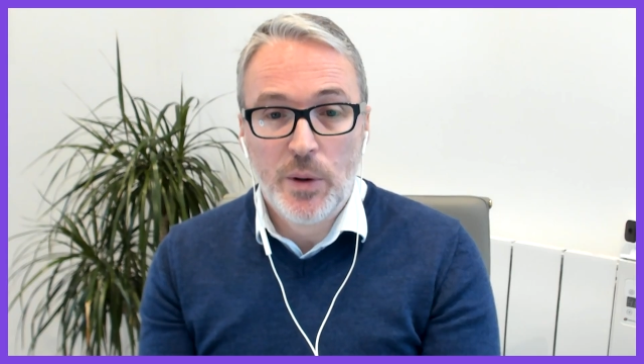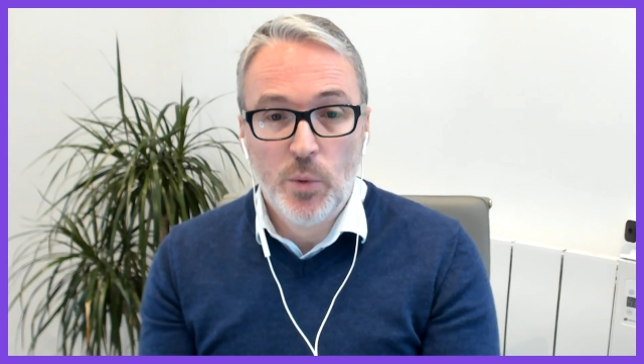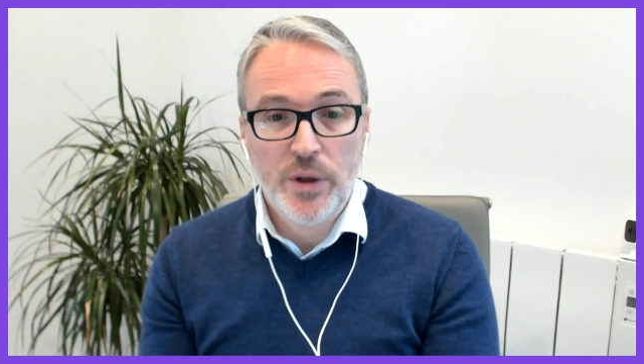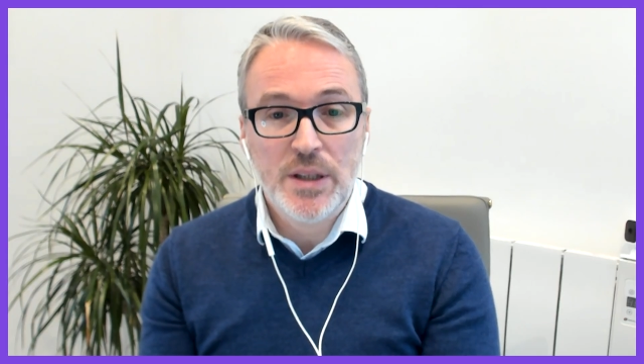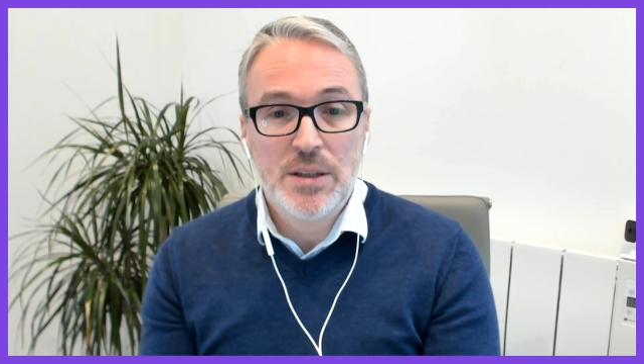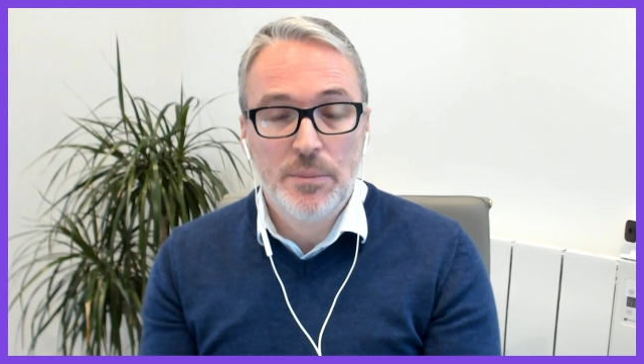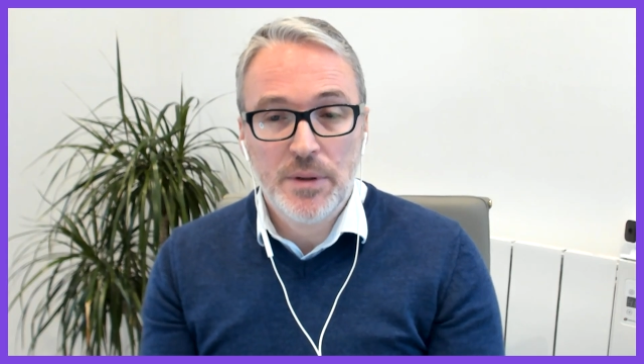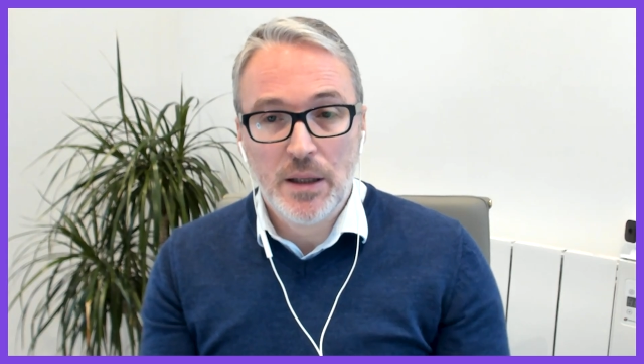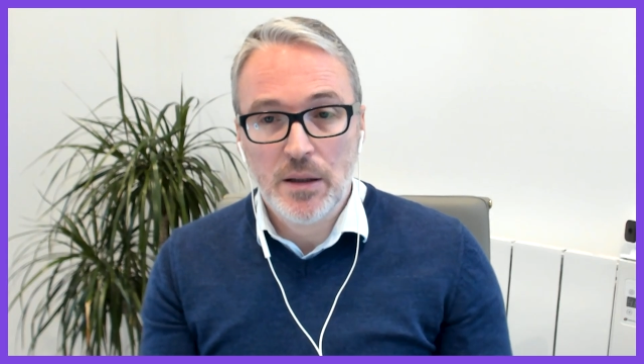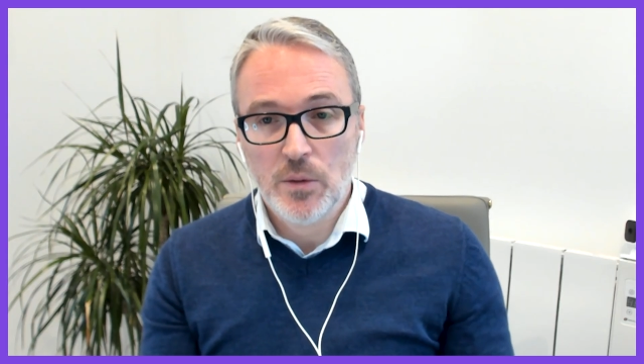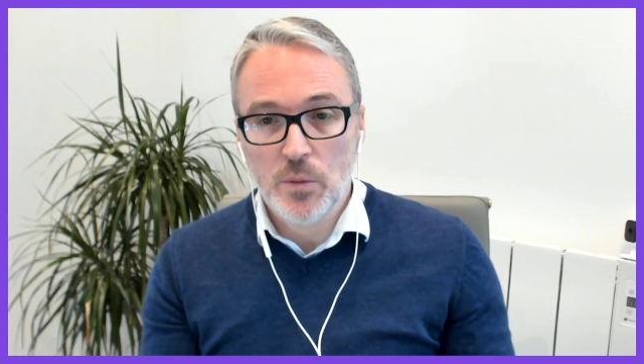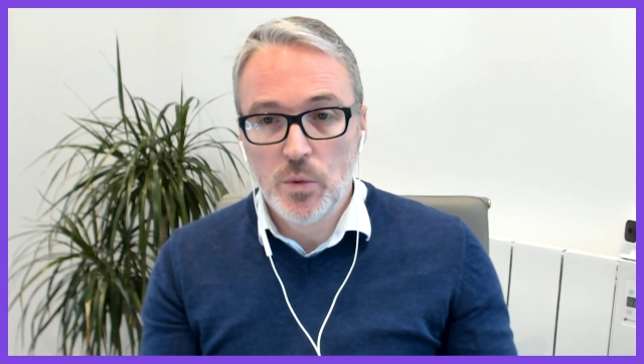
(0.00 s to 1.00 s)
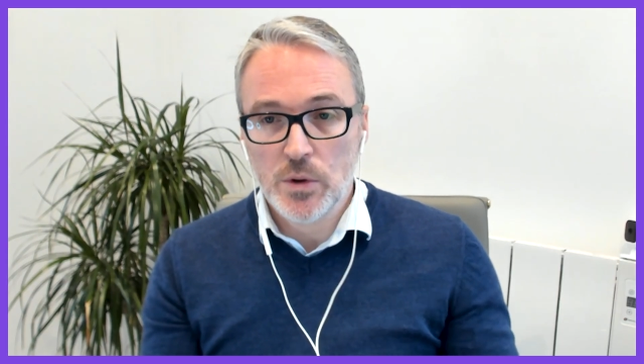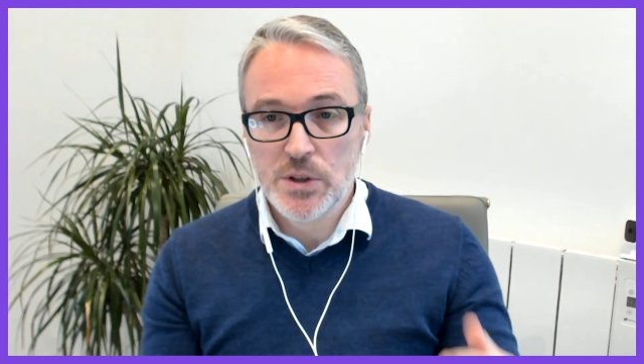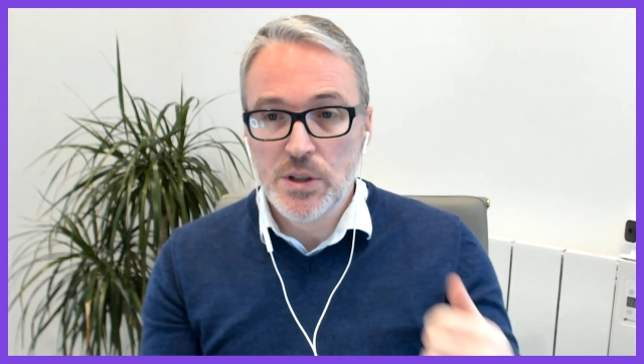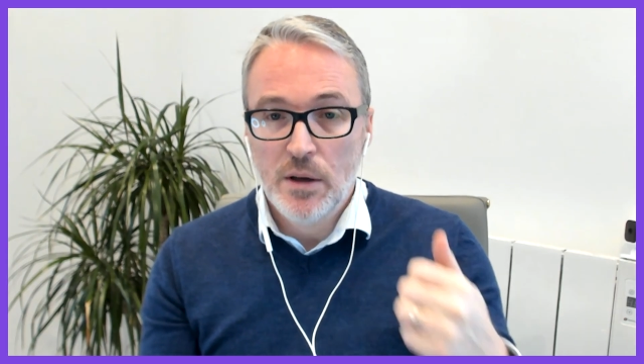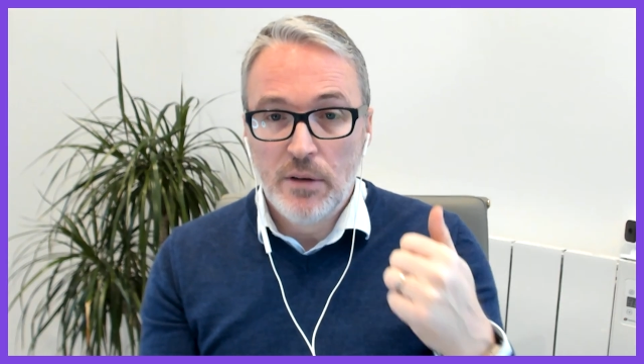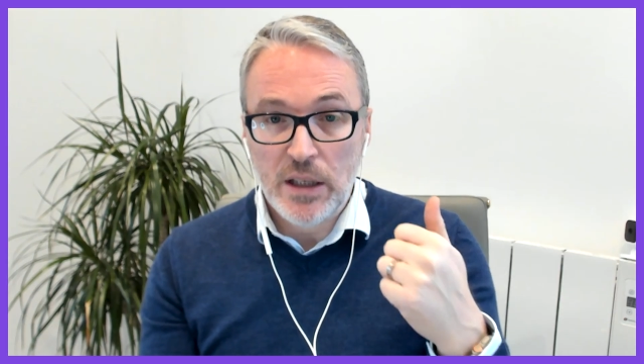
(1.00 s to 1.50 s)
we wanted something that
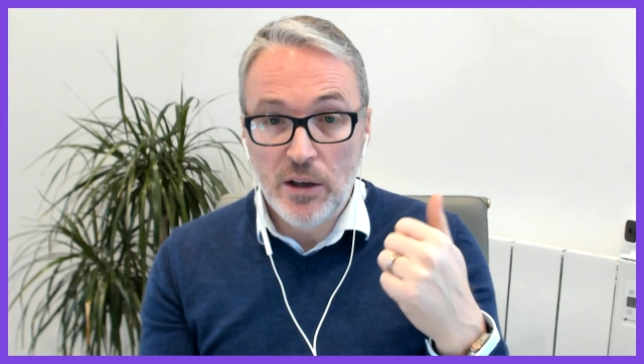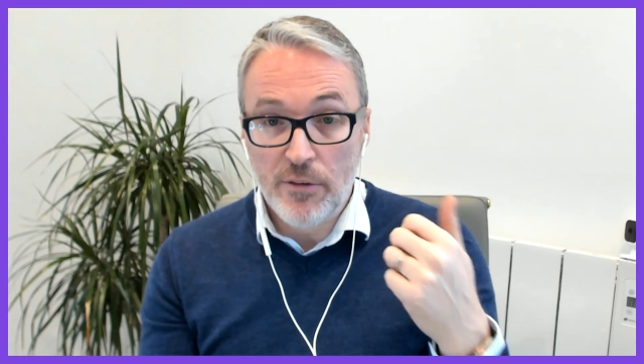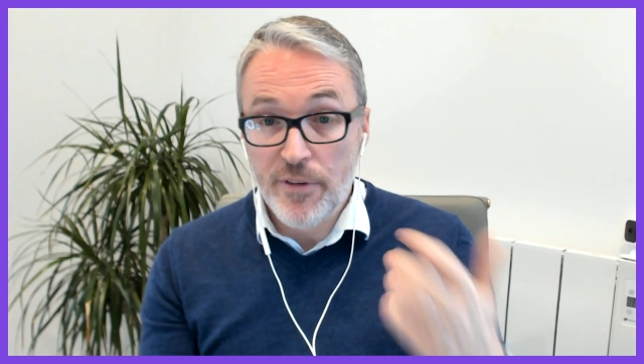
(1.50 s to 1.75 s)
was, you know,